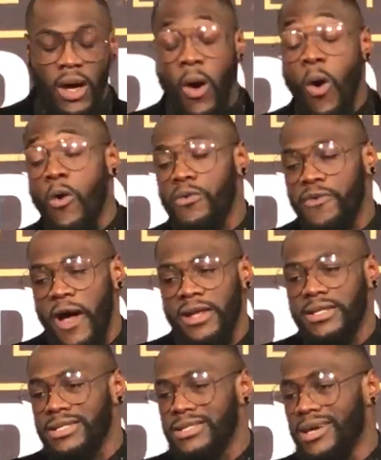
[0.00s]
all
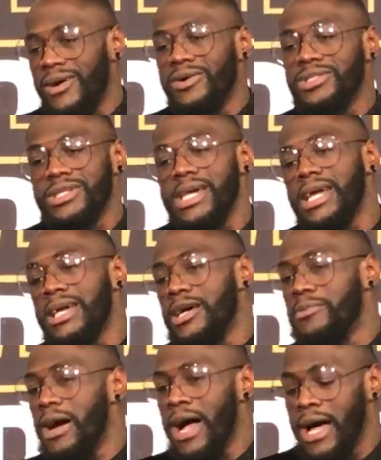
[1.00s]
fighters, to hold your head
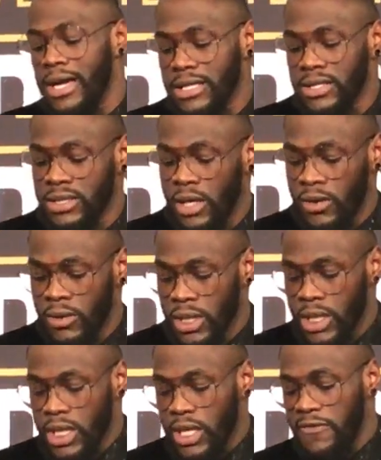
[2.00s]
up high. You know,
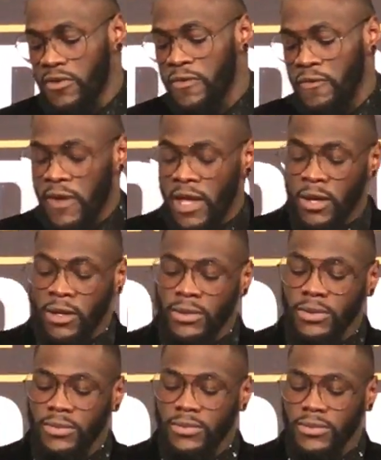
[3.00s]
if you fail,